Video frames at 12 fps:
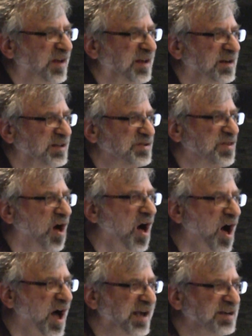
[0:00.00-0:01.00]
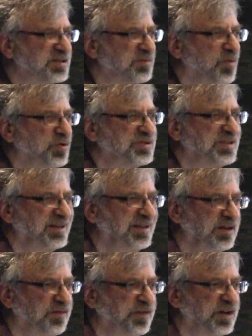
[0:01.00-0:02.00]
It is the highest, most
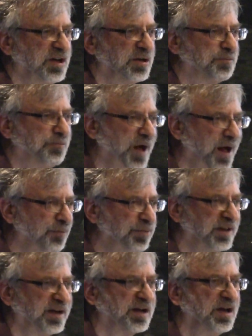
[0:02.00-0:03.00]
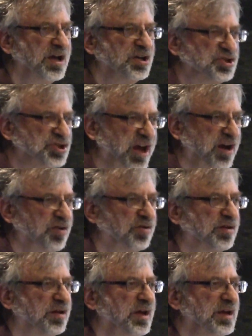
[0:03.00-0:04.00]
significant public
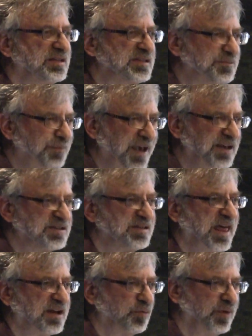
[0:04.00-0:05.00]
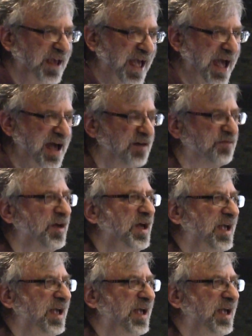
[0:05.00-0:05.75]
shared space that we have.